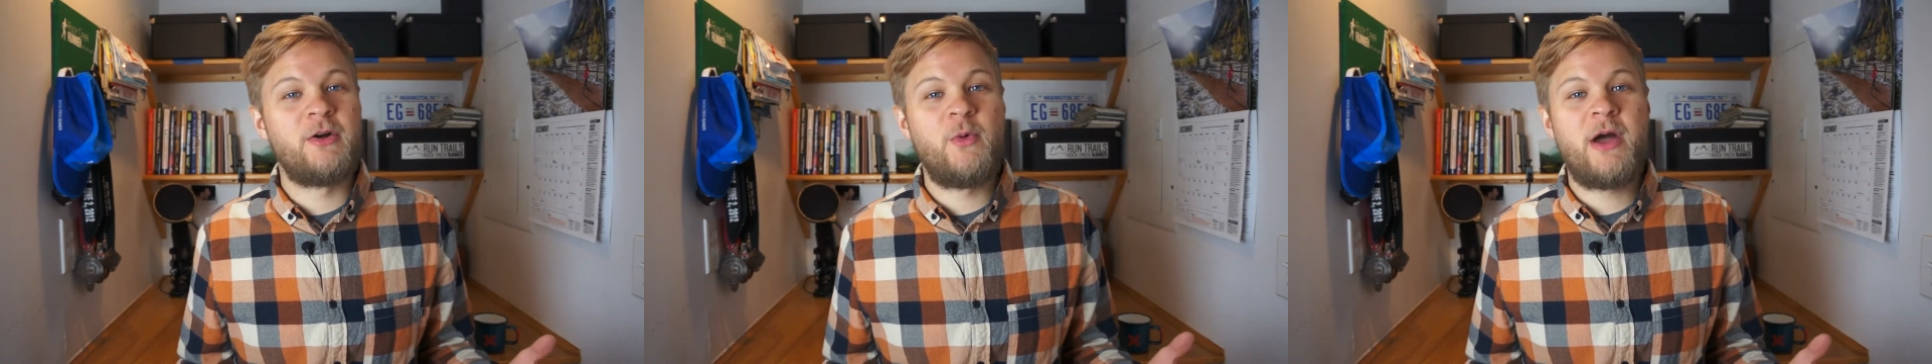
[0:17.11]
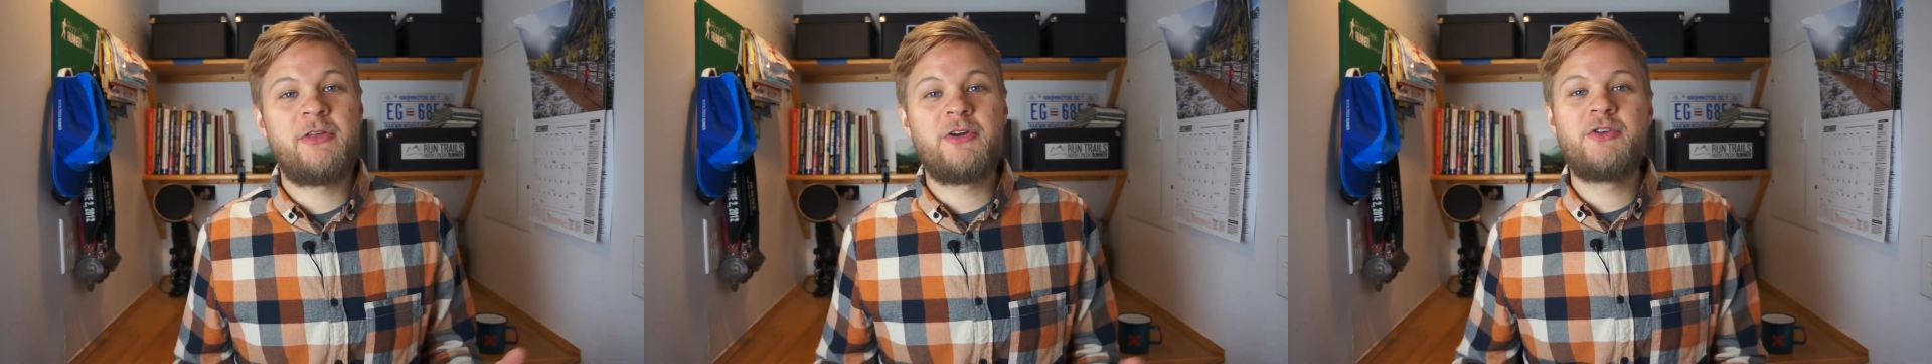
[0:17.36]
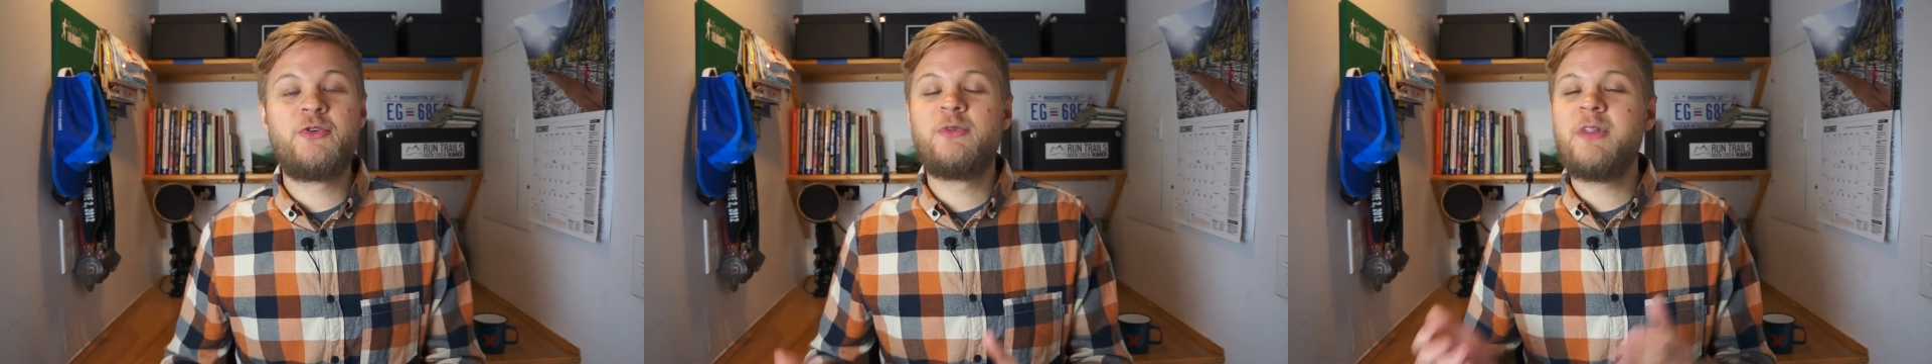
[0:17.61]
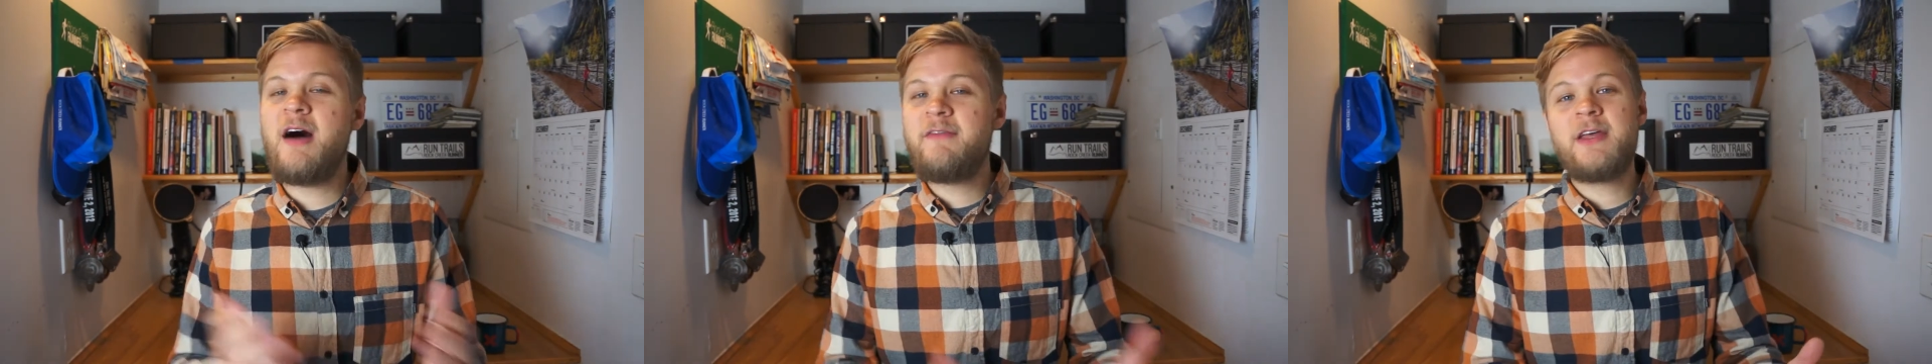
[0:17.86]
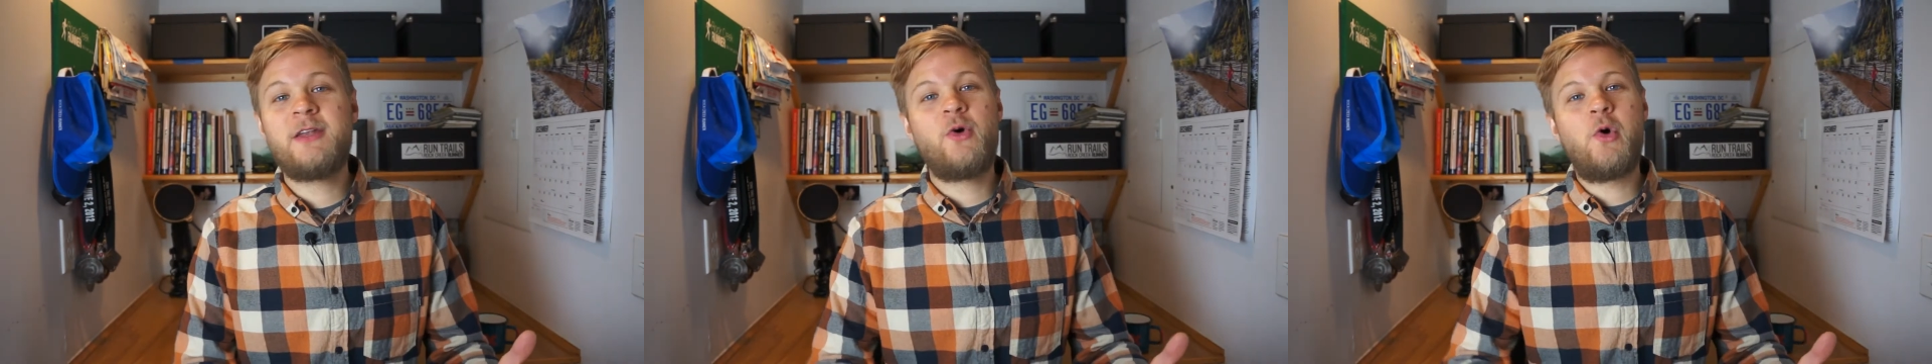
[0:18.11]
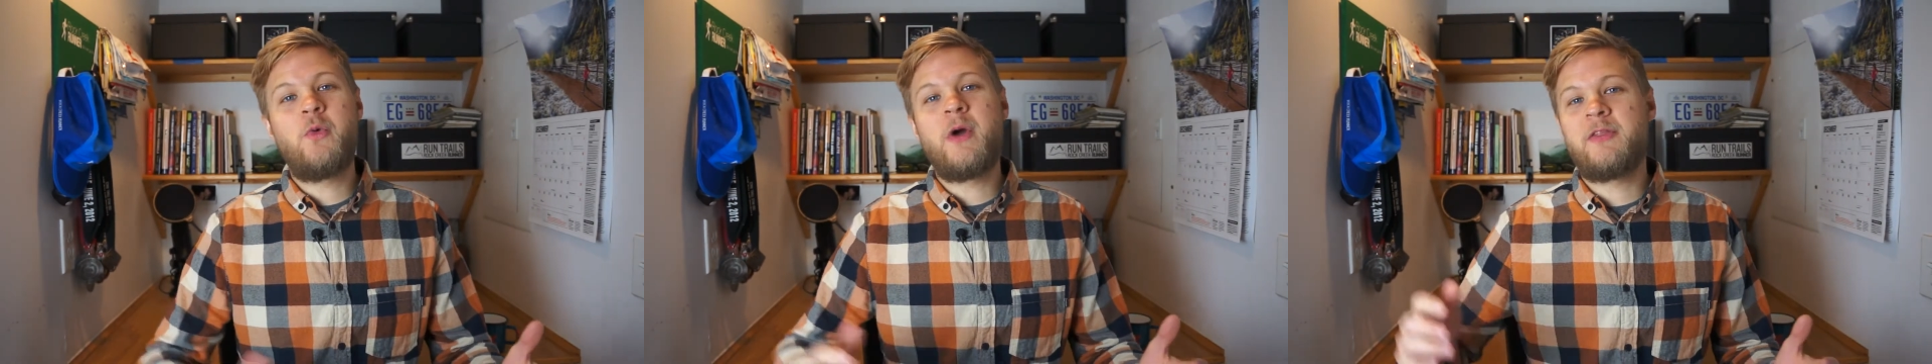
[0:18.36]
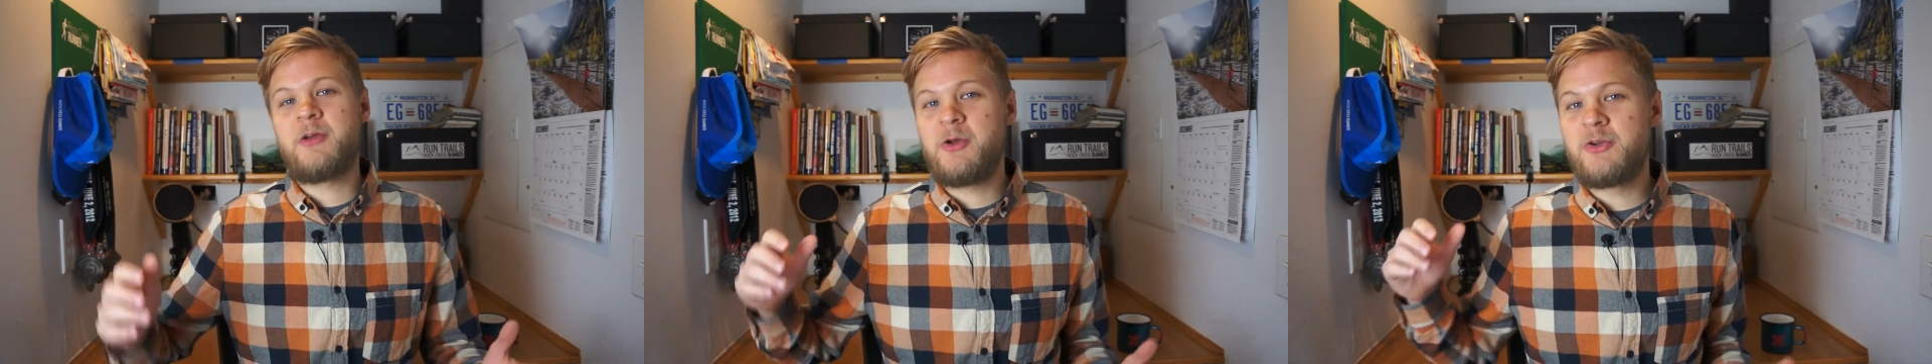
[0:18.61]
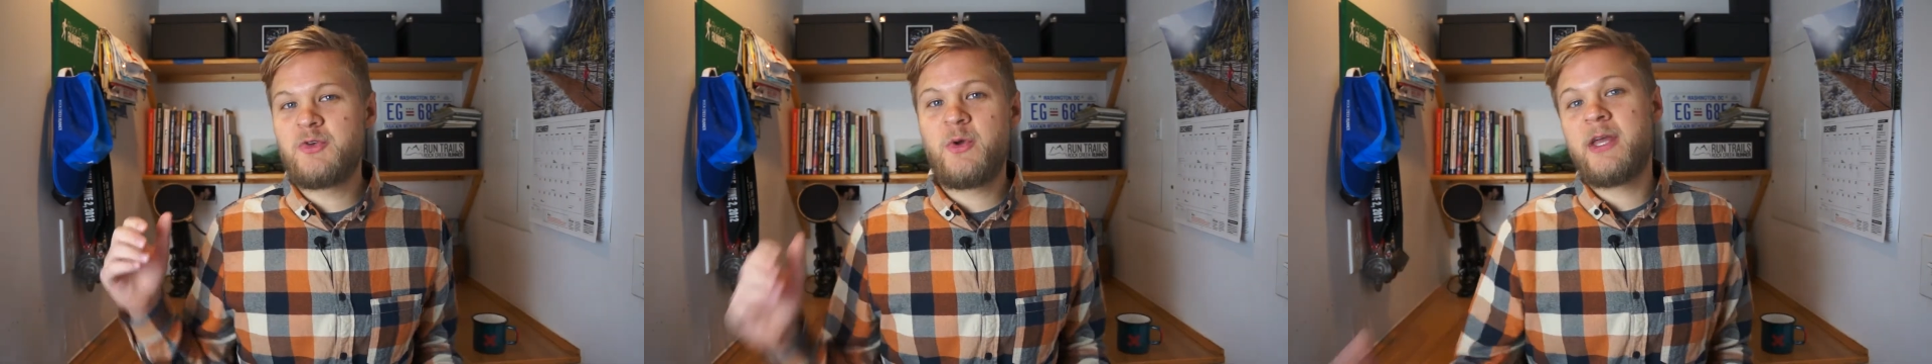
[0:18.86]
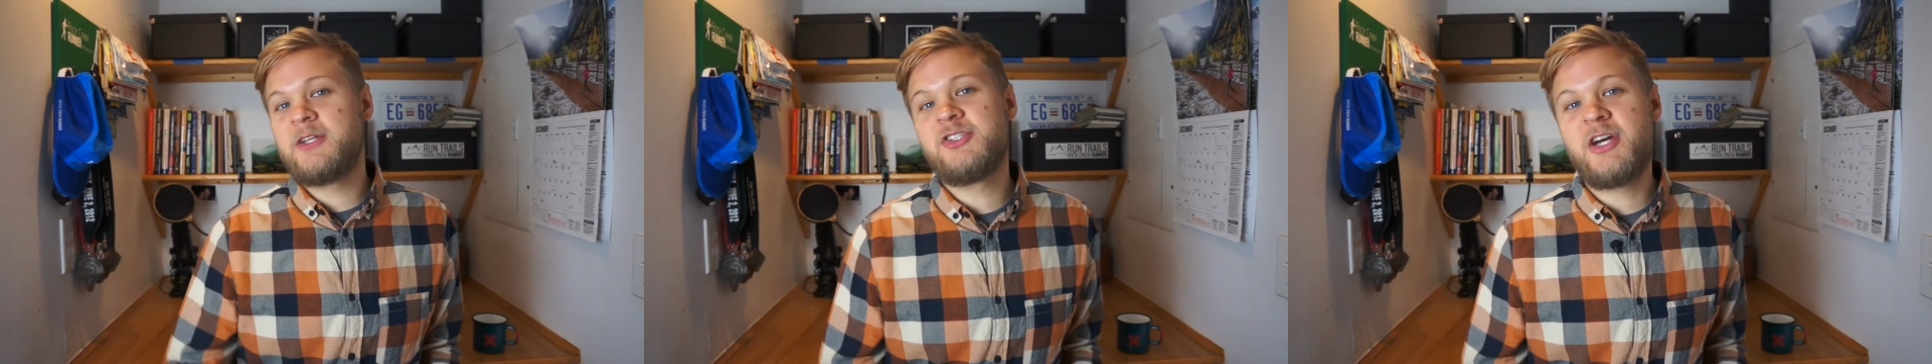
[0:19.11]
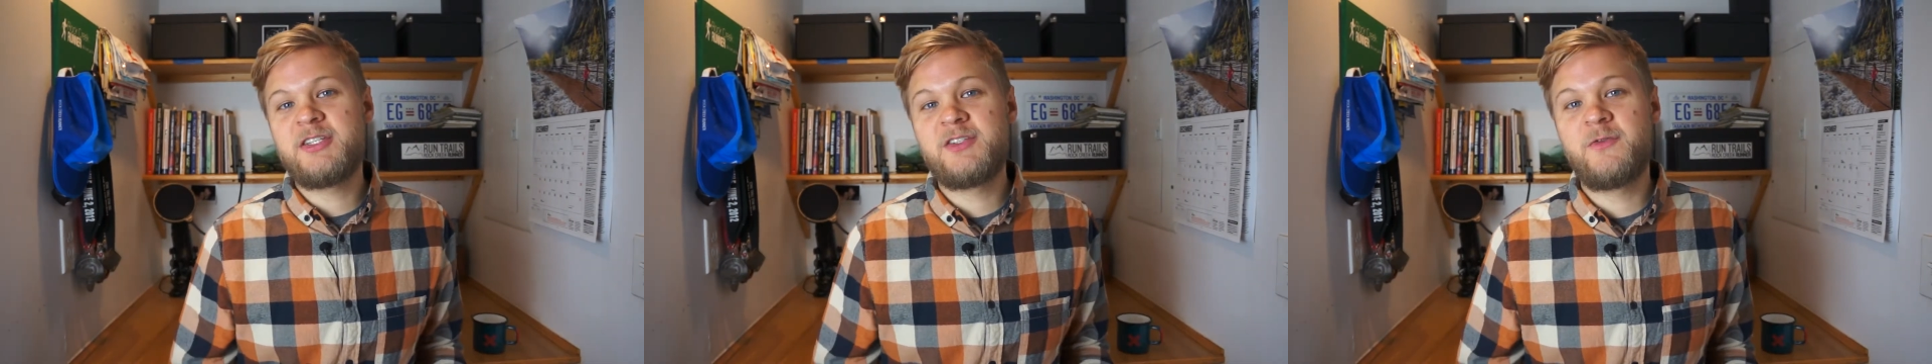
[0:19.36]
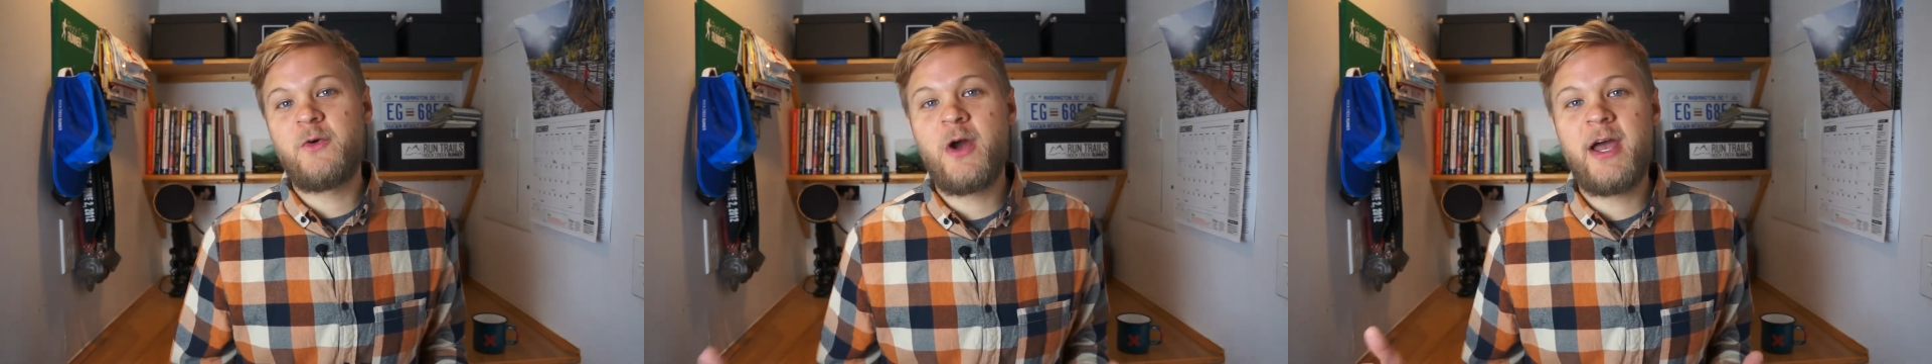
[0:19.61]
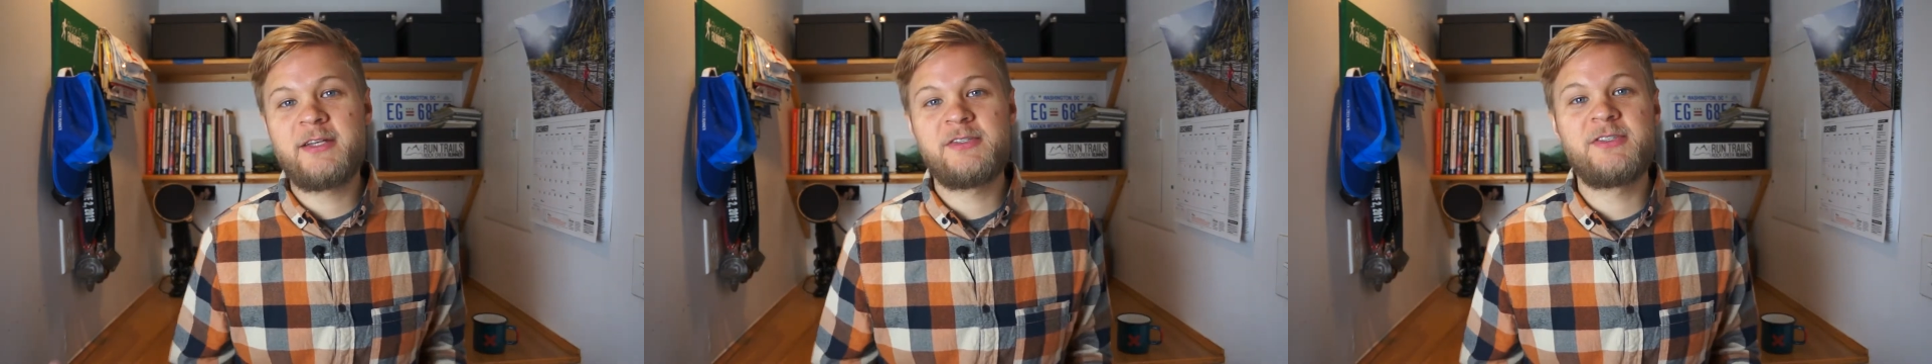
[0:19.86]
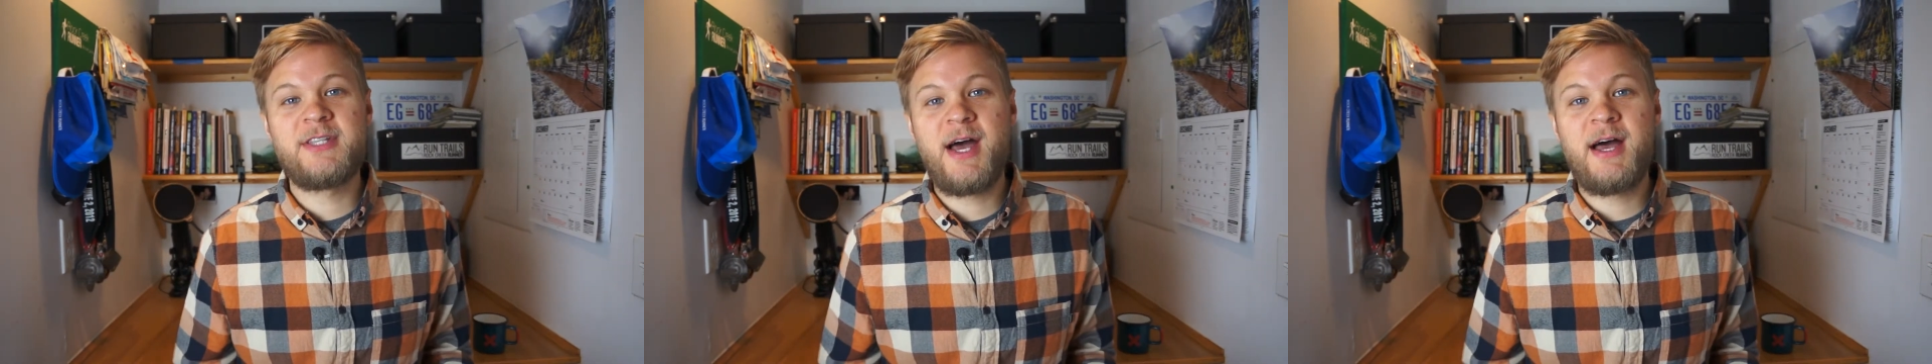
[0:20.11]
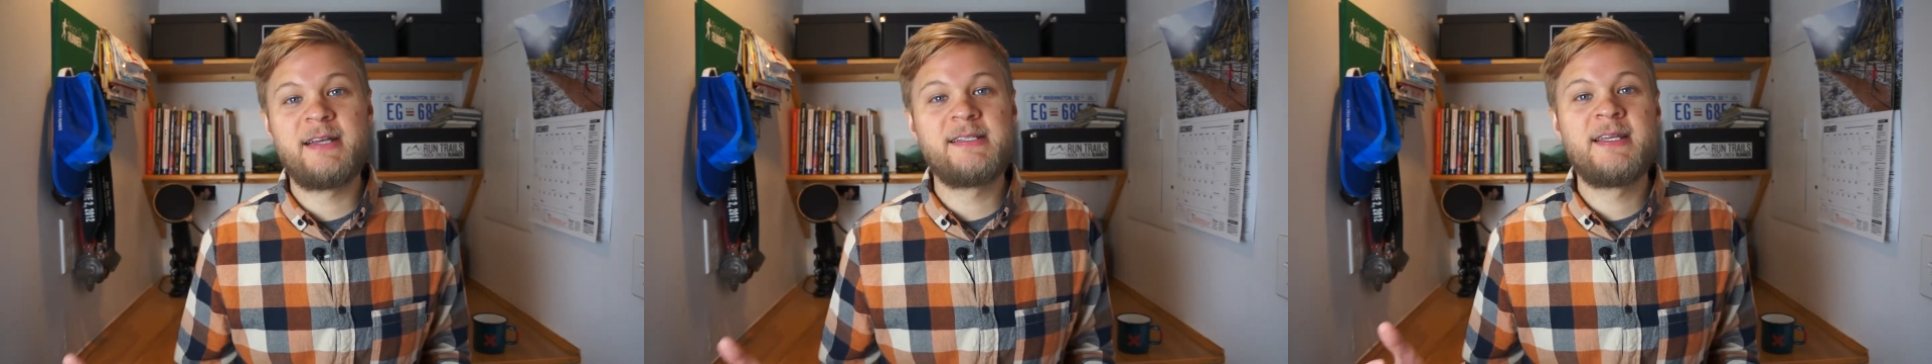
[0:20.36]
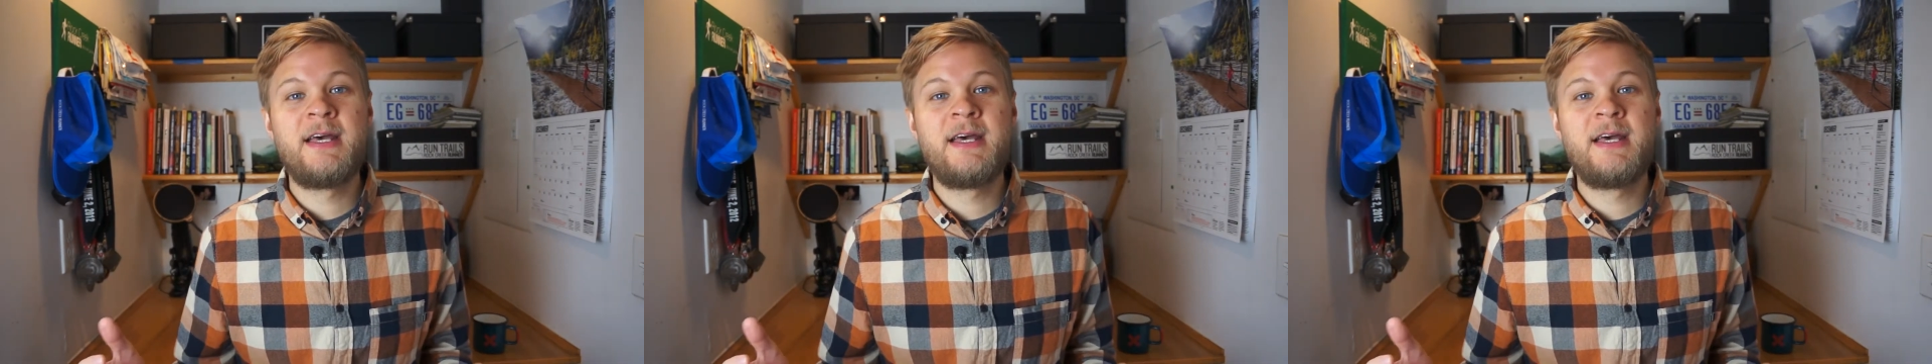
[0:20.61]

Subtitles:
whether you love it or whether you're doing it just for exercise,